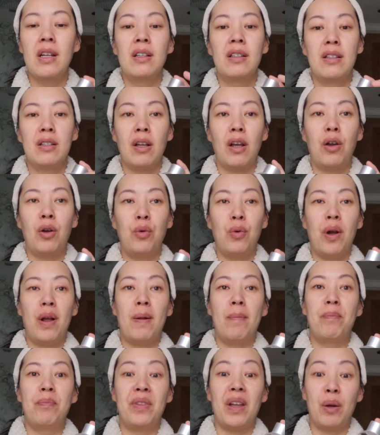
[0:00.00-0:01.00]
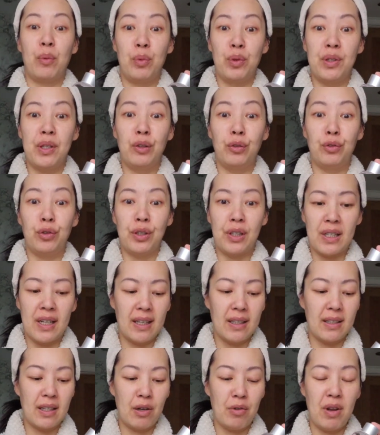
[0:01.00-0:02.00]
So that was
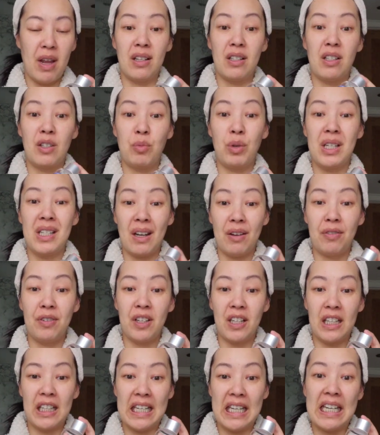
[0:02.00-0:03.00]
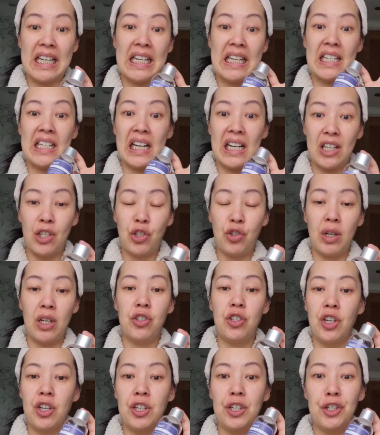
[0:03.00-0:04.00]
interesting. So yes, we definitely need
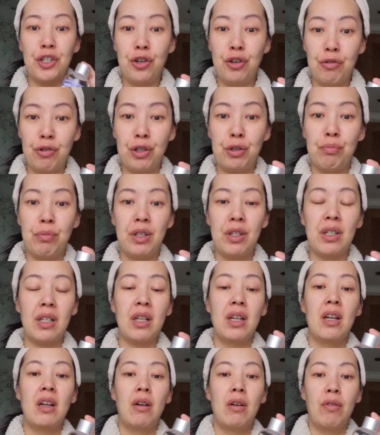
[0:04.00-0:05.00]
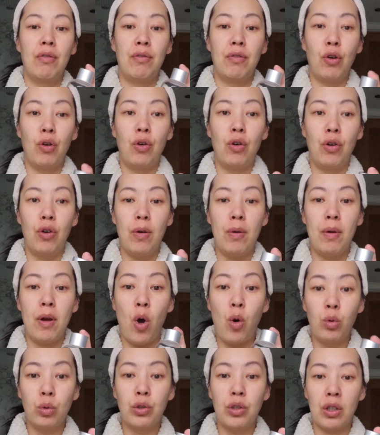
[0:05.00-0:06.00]
hydration and nourishment for
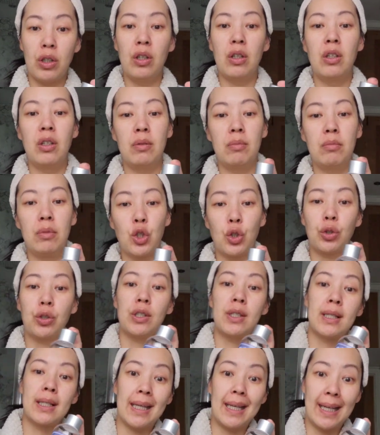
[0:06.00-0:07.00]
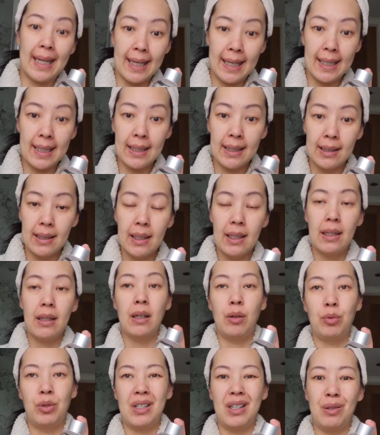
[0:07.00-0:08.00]
older, mature skin.
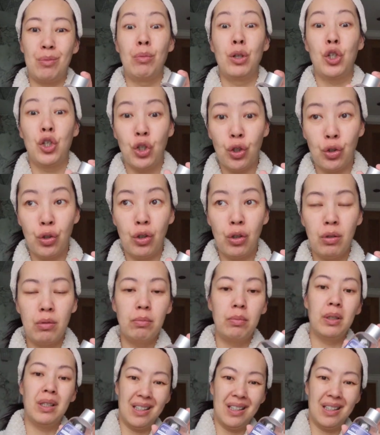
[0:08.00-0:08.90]
I wouldn't say it's mature, but